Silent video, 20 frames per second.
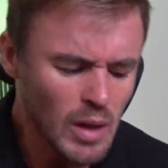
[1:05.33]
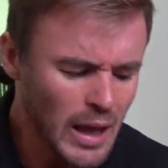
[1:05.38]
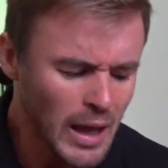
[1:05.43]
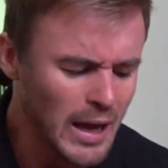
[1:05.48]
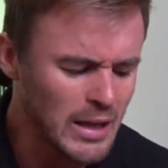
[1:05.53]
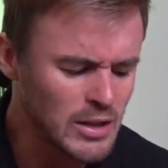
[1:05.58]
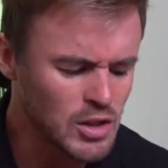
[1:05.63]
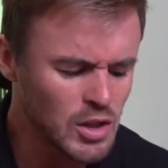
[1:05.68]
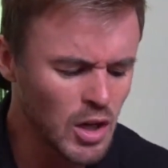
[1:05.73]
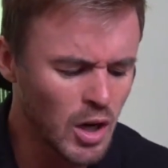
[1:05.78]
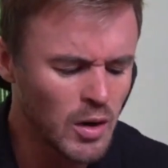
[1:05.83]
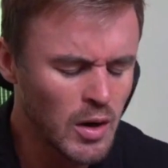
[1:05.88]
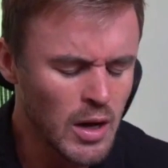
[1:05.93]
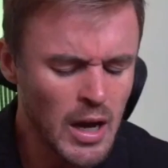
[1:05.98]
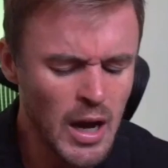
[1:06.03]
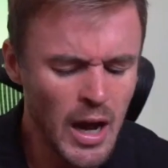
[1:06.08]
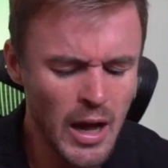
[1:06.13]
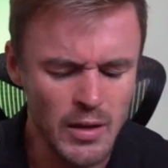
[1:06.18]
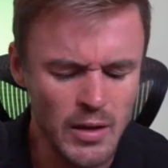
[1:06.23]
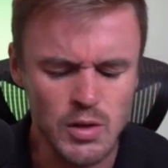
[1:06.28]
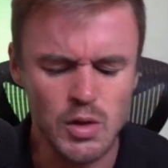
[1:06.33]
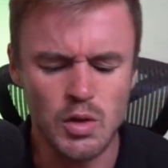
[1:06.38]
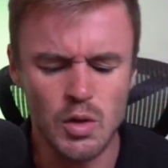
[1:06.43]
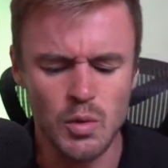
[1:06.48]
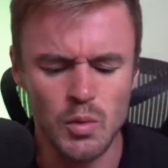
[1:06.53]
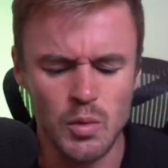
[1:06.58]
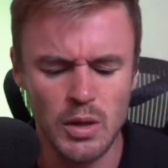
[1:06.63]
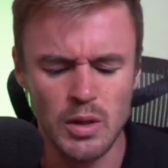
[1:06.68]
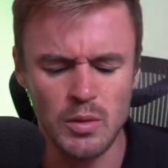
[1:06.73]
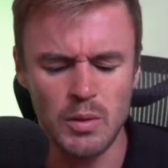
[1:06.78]
And so and this is a
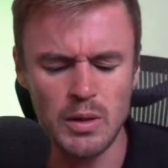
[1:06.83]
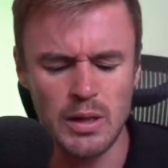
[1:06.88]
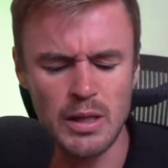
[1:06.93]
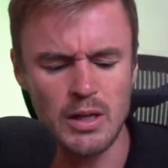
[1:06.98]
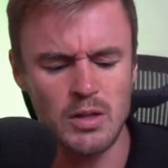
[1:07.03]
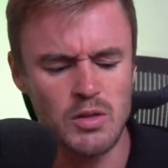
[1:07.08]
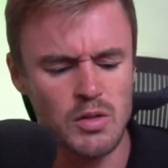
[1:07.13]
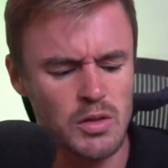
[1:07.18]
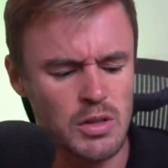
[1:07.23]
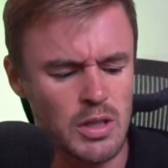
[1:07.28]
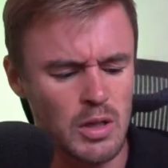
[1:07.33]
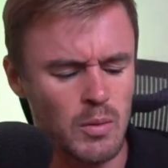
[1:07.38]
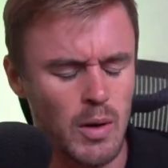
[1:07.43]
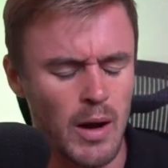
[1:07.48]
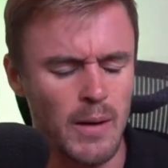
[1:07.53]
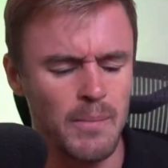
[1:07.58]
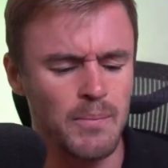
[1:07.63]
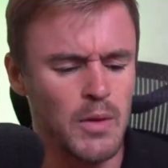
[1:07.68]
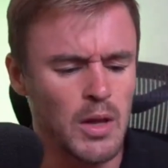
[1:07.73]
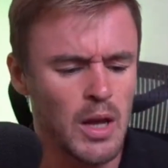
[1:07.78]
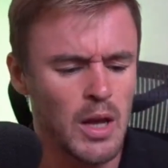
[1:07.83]
really, really interesting one.